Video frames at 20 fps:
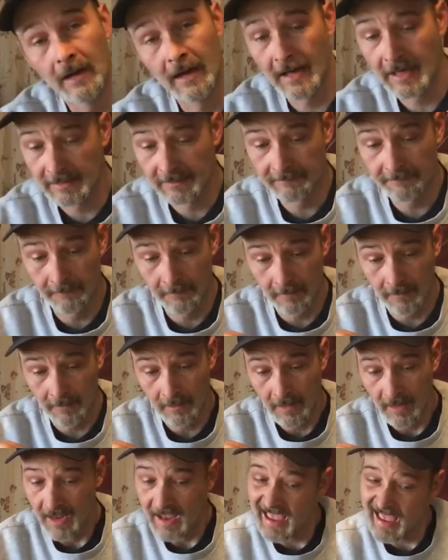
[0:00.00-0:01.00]
as
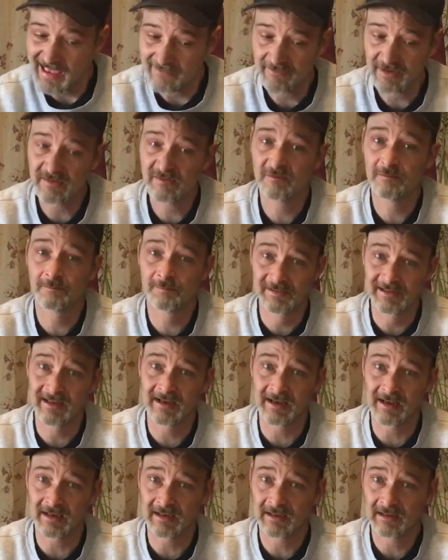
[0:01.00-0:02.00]
for heavy
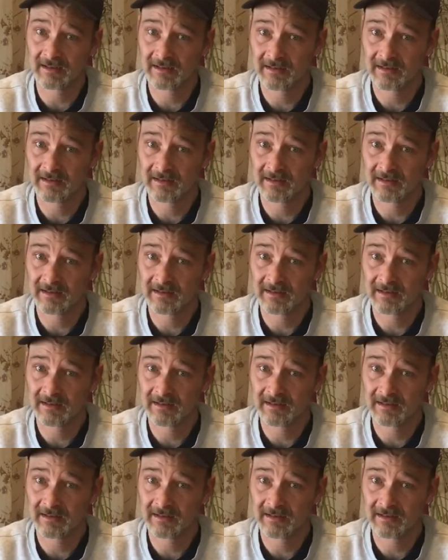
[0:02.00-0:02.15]
splitting,